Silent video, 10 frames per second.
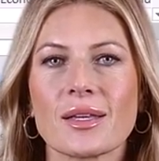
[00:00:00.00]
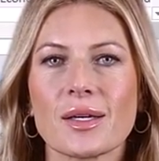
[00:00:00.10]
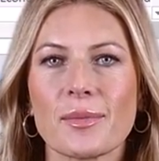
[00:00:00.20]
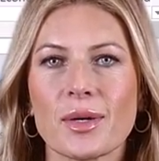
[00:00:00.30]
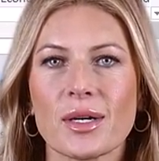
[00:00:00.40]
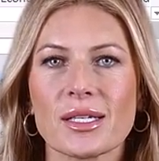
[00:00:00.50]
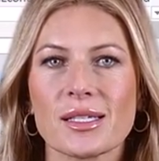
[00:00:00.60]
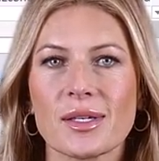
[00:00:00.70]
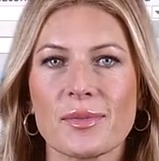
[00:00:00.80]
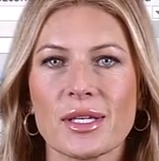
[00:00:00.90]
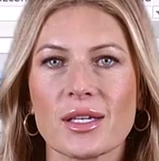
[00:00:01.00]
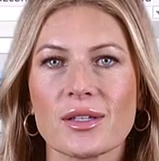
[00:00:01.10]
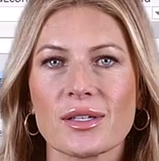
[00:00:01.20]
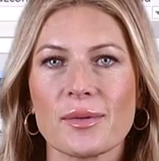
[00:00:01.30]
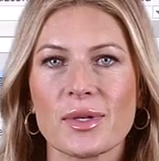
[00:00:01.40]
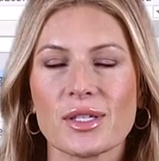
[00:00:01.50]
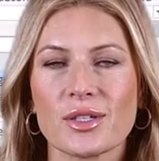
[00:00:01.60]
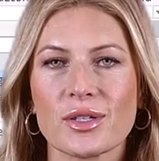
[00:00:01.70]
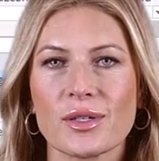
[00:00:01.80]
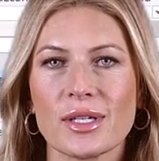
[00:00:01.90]
the point in the video that the
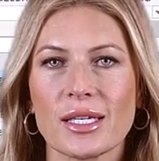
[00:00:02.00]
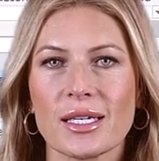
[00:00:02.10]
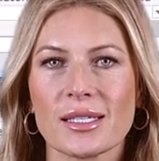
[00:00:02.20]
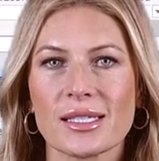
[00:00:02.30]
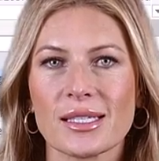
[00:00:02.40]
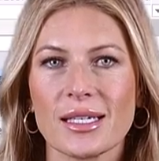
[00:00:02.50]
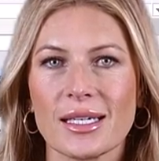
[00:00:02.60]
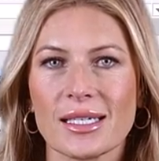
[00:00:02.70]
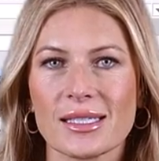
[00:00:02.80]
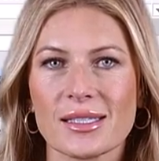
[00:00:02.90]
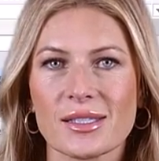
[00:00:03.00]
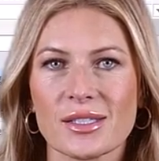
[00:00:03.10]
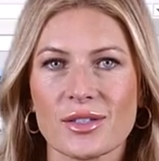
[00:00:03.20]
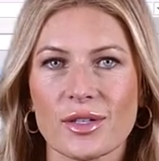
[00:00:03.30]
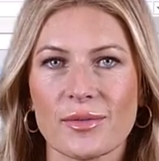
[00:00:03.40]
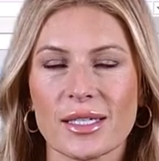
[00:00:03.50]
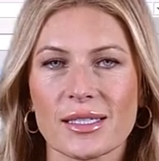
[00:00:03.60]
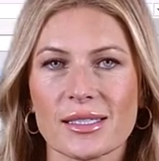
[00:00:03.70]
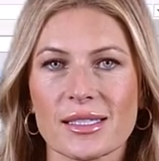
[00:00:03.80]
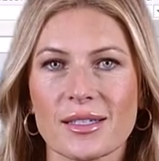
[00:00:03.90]
material begins is at 0
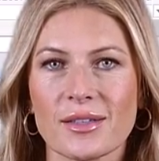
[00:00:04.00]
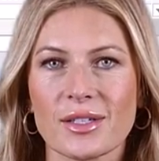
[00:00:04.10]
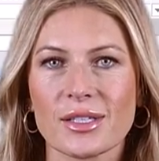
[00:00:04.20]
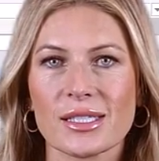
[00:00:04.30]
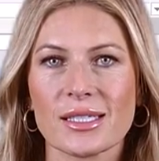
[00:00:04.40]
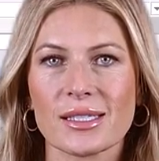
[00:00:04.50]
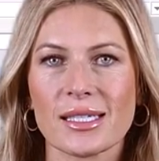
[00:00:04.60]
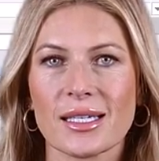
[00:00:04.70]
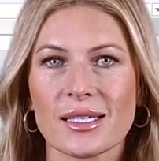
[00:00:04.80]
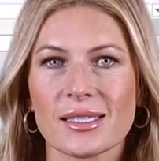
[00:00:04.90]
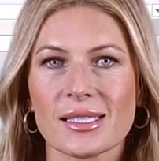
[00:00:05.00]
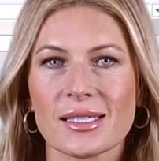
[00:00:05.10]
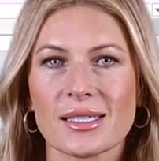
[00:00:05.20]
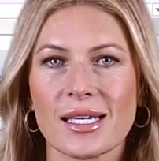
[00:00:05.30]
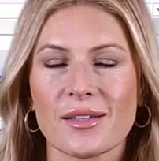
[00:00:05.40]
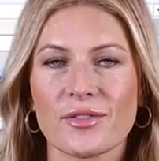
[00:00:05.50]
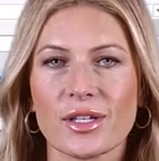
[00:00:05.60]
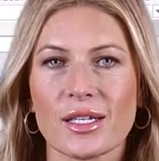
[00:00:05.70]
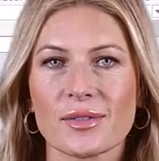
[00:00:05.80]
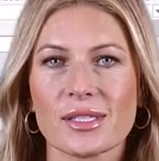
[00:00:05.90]
minutes, 13 seconds, 10
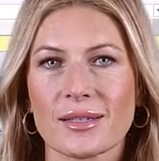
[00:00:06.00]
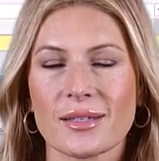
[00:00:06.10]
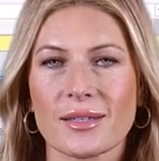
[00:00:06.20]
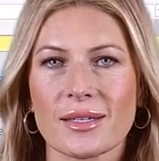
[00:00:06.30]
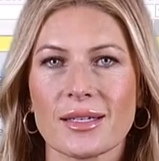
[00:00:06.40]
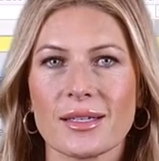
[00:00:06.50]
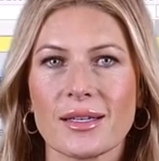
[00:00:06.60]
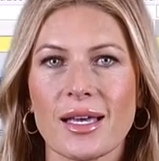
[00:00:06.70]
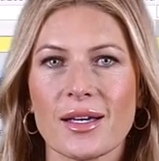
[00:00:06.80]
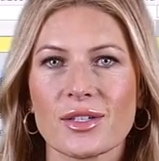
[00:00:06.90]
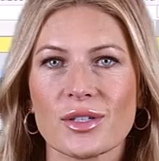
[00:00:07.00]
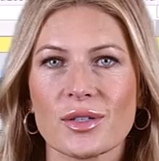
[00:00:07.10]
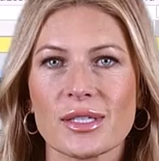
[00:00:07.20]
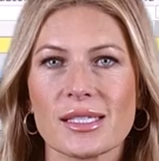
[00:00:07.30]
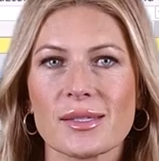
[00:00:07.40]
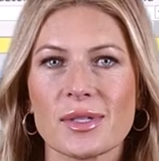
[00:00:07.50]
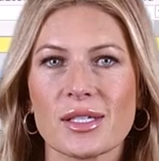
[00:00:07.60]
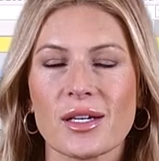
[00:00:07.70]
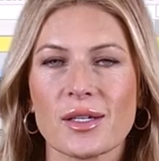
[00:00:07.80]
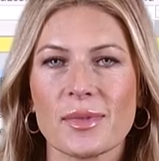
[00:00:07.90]
frames. After a quiz has been
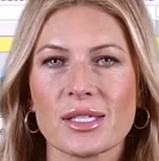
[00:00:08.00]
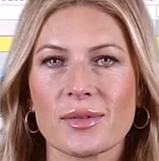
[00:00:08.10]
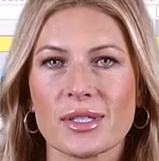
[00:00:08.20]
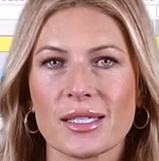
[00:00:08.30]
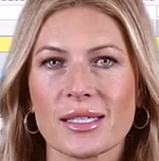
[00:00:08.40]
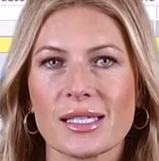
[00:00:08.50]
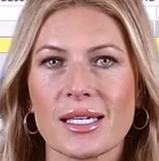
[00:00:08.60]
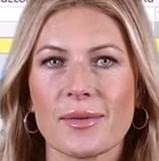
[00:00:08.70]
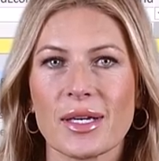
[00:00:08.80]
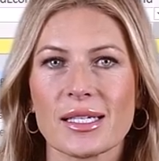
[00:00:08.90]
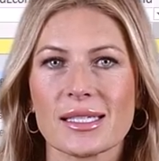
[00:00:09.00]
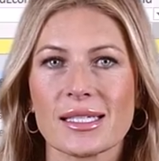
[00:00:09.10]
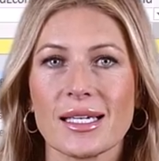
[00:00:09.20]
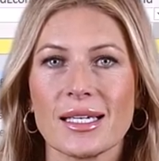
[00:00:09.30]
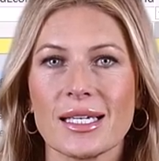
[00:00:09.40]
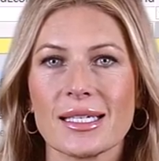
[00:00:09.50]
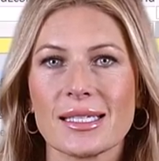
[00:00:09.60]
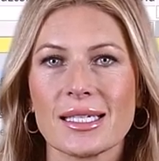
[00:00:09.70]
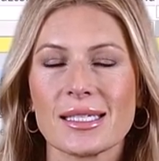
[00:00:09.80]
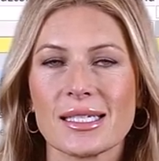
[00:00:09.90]
documented within the database,
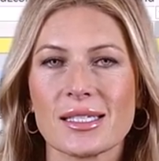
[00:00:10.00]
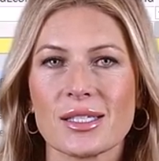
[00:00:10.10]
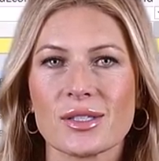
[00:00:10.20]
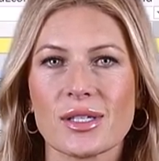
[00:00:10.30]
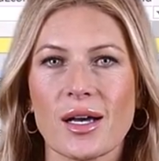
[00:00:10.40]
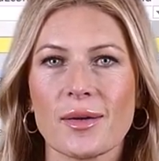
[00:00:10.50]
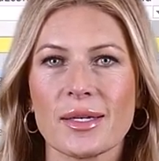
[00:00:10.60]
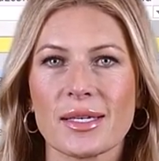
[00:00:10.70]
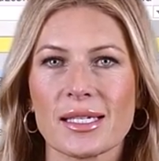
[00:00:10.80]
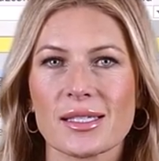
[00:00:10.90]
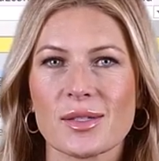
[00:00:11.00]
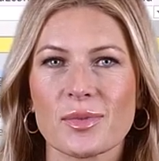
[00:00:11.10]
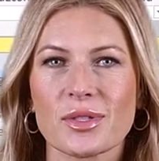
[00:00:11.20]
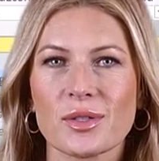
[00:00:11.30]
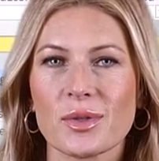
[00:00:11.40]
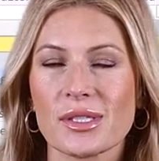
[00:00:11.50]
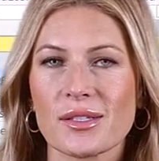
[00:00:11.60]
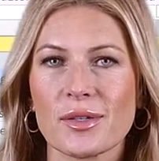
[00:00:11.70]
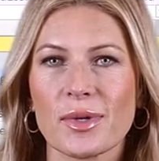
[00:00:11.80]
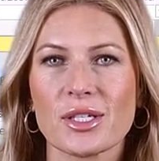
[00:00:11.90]
it's easy to use copy-paste to put the quiz
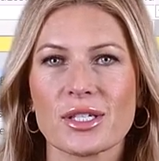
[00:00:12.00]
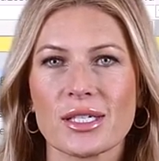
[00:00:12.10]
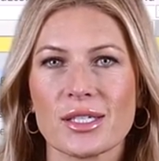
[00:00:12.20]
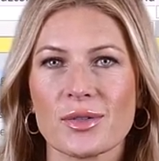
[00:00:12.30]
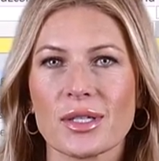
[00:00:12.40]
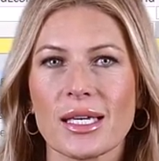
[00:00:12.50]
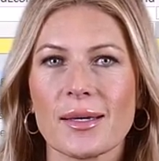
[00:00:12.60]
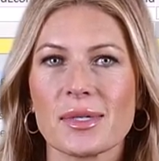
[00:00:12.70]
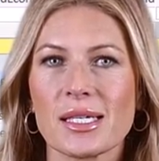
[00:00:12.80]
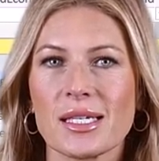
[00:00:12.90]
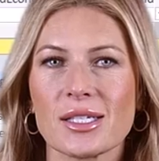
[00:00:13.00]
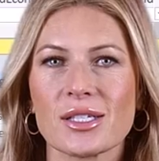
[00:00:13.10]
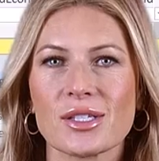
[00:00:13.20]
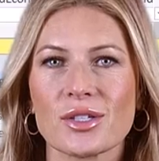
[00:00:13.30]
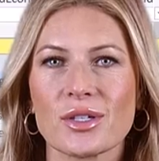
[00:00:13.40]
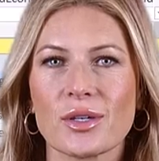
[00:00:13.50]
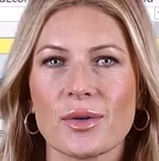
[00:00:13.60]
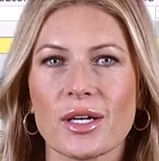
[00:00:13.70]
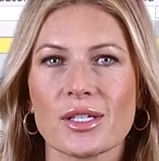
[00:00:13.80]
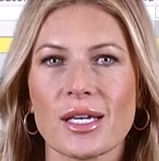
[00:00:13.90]
information into a Camtasia Studio
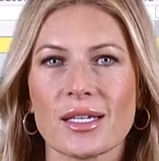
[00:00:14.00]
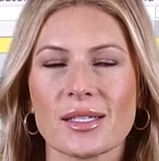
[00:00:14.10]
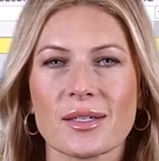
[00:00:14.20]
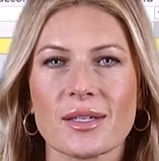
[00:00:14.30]
project.